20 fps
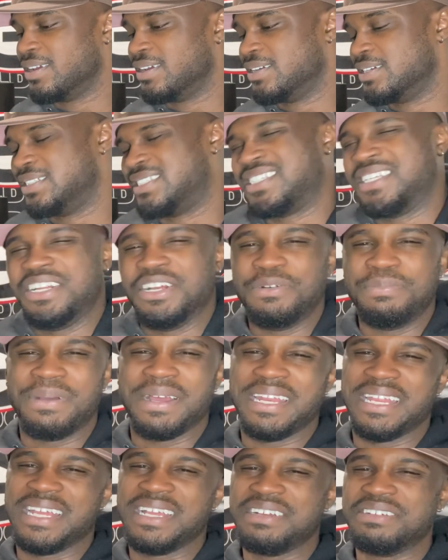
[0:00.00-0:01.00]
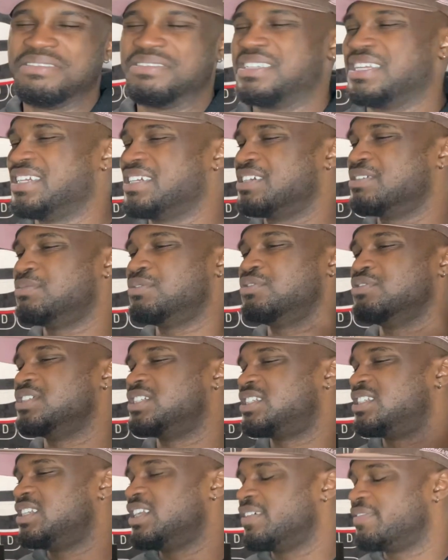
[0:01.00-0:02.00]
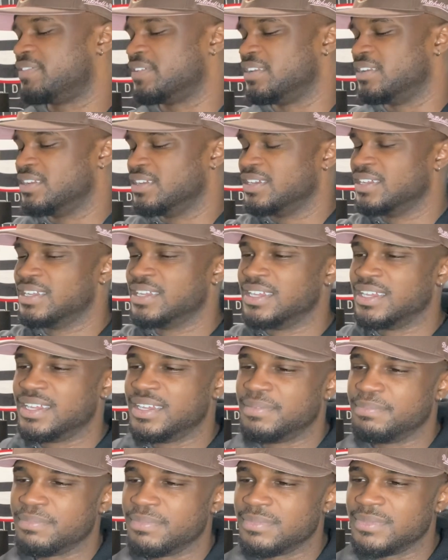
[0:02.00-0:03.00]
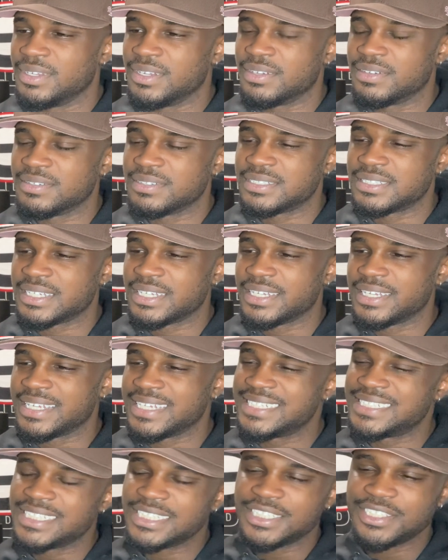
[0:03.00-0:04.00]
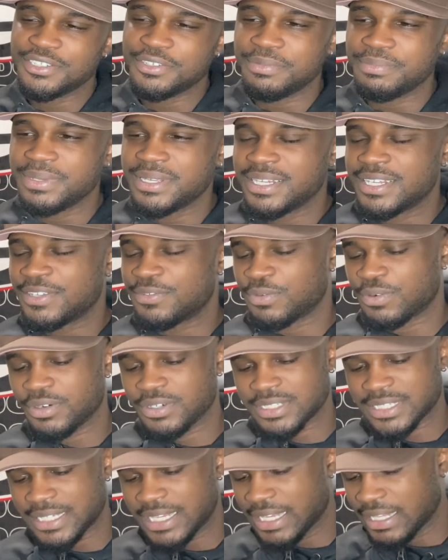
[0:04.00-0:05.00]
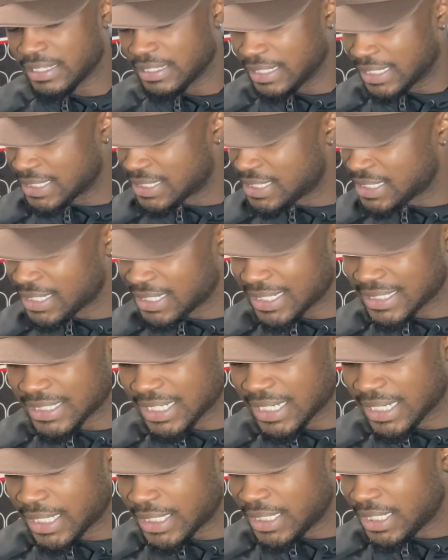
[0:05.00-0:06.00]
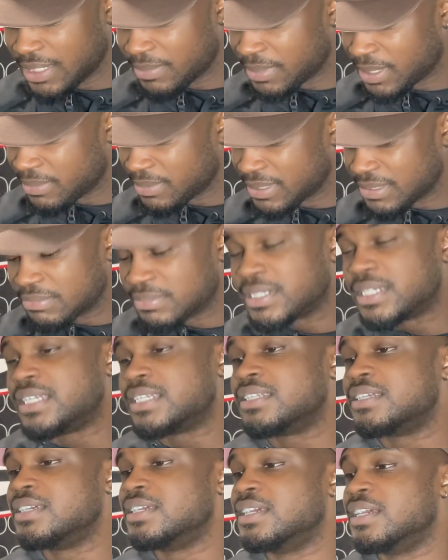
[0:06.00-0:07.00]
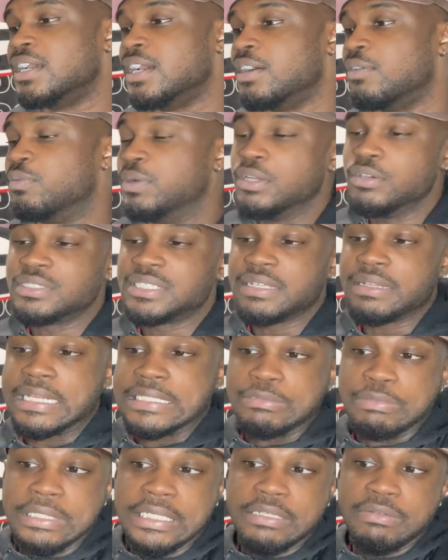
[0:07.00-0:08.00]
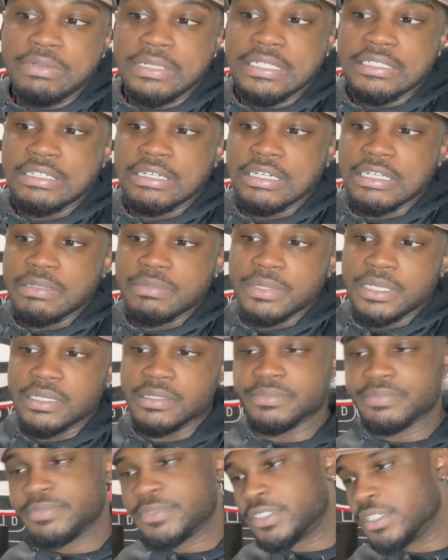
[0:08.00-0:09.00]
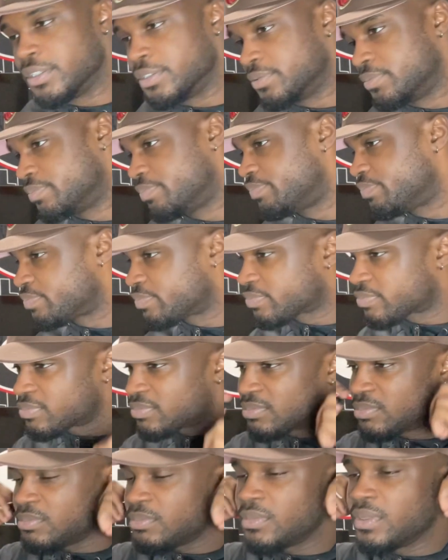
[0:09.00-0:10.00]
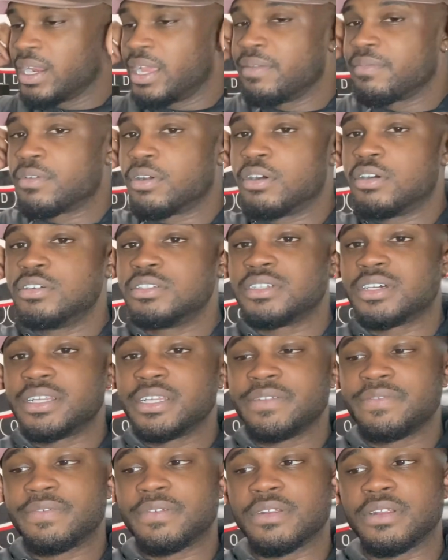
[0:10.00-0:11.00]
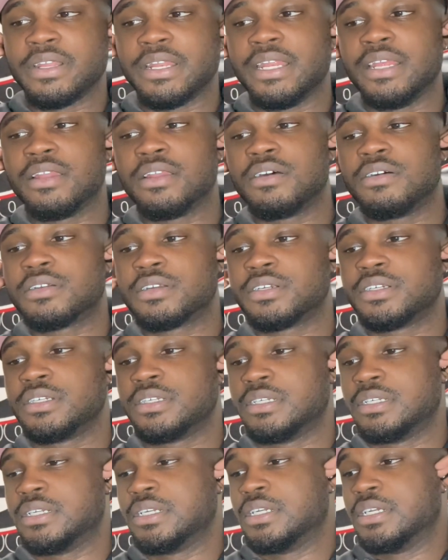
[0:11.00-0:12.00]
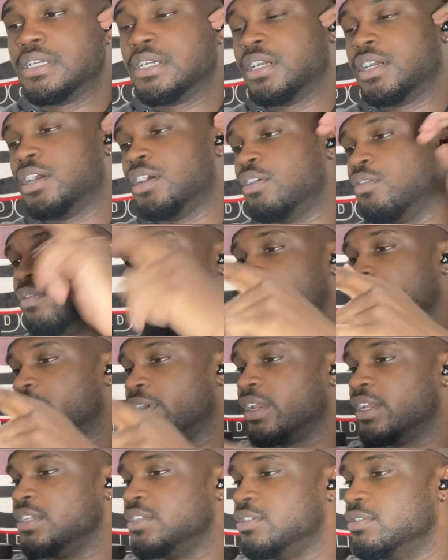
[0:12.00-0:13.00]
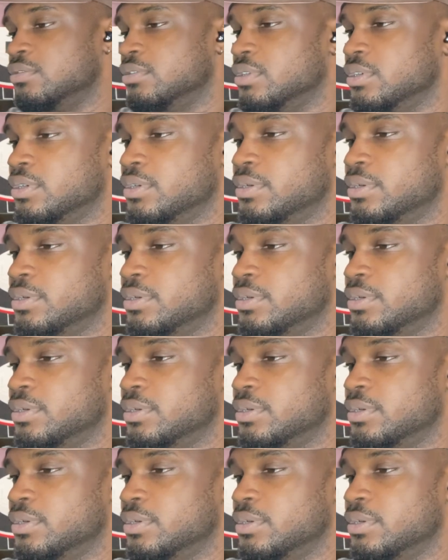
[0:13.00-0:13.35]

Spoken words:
It's nobody else. Like, come on, it's nothing. You know what I'm saying? It's just you and me in this world together. That's it. That's all I need, baby. But we will see. That's what he's really talking about. So I ain't gonna hold y'all any longer. We're gonna get into it.